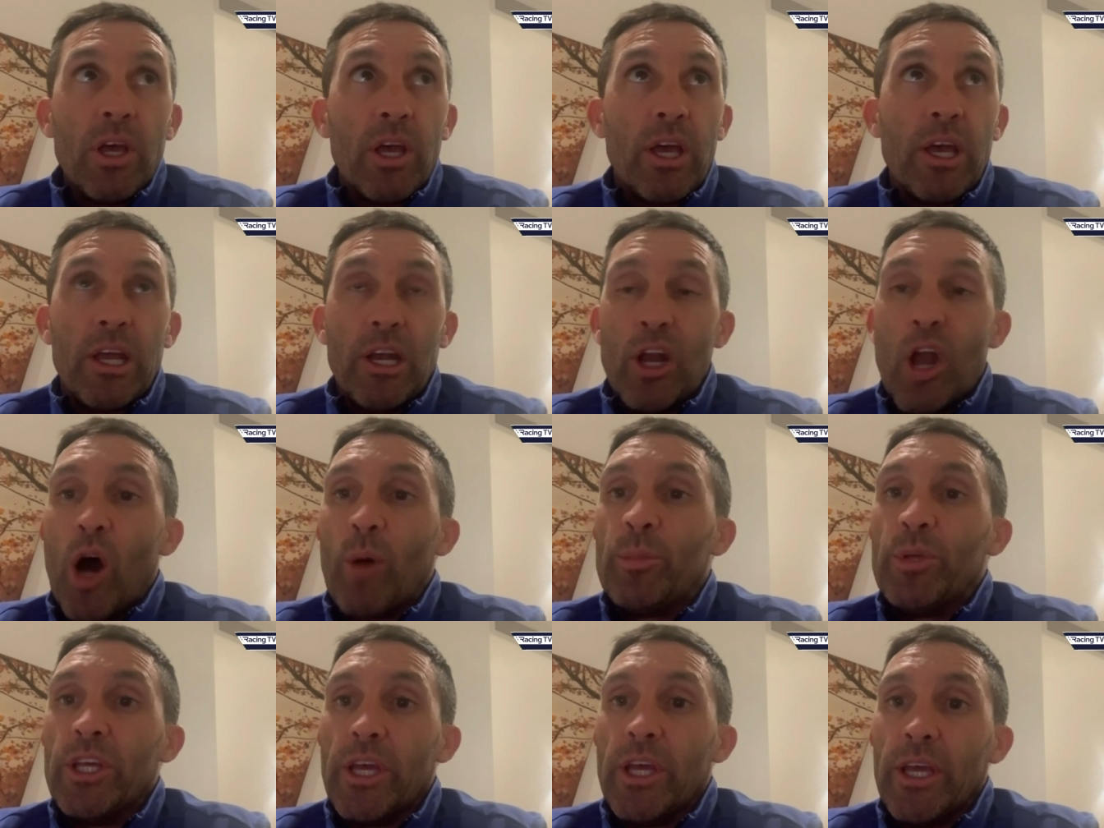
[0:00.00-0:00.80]
uh,
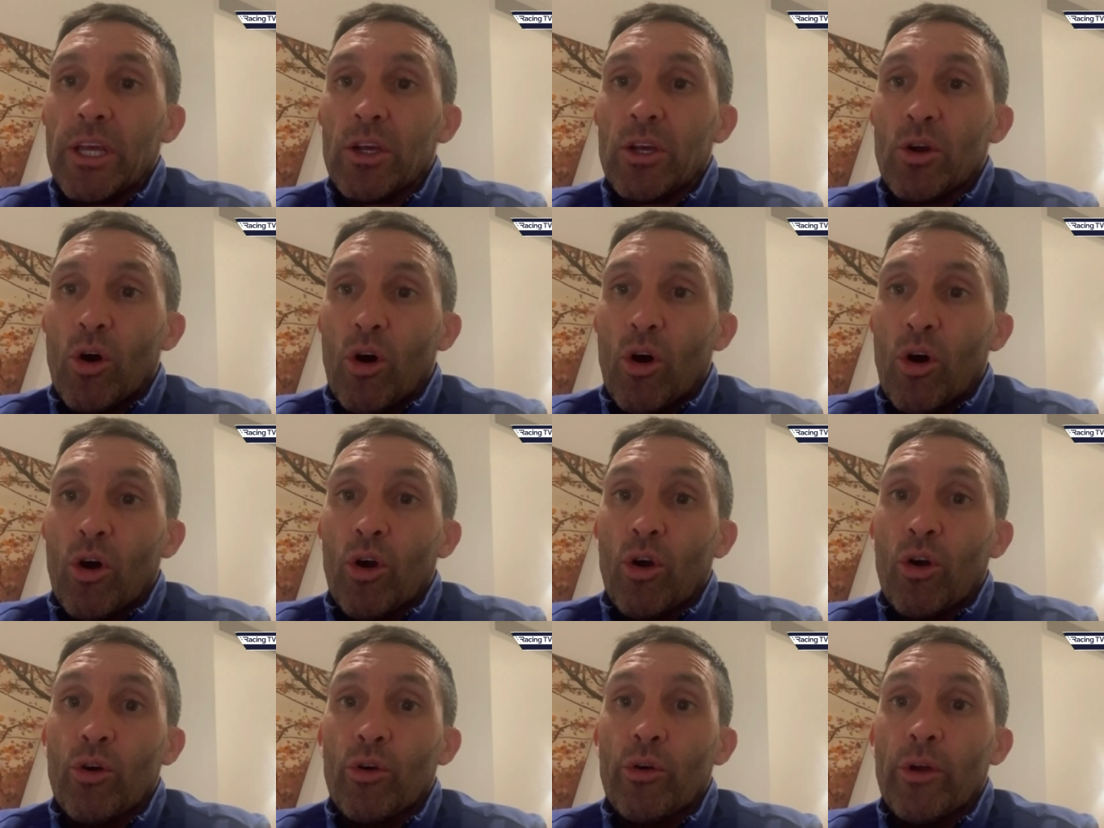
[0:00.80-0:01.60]
lobbying
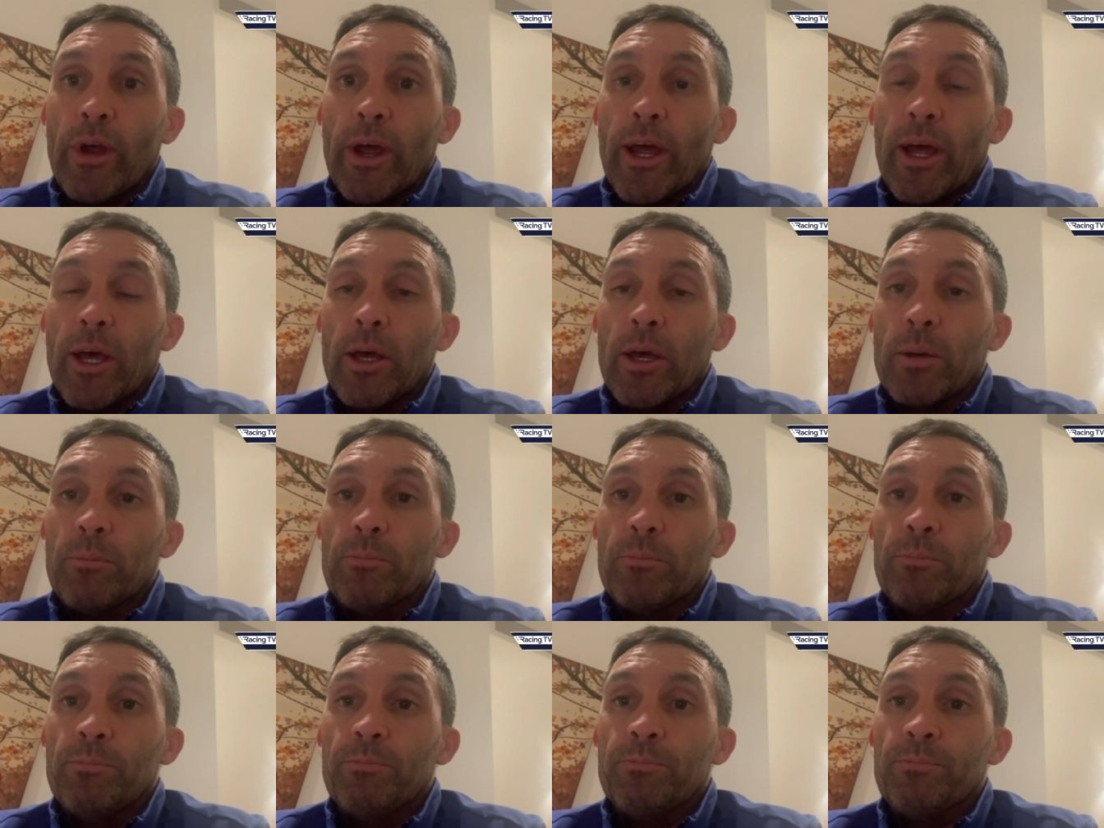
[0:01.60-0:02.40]
or
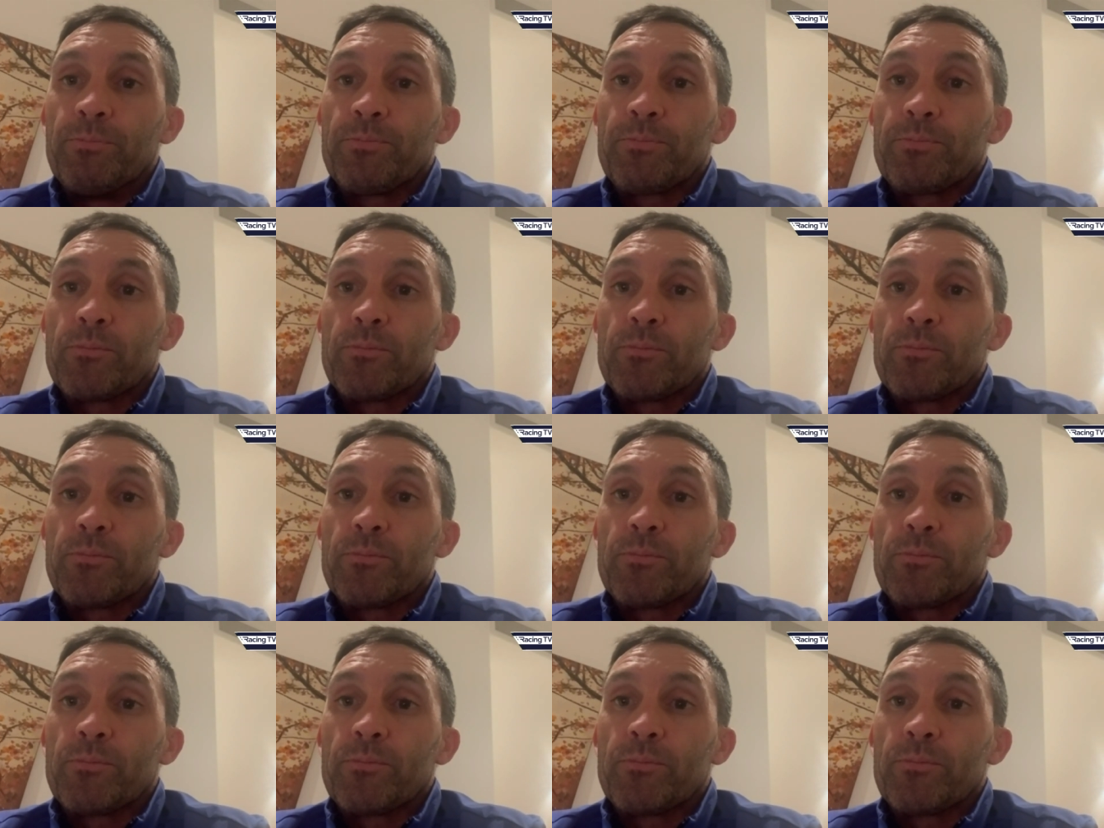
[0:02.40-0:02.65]
um,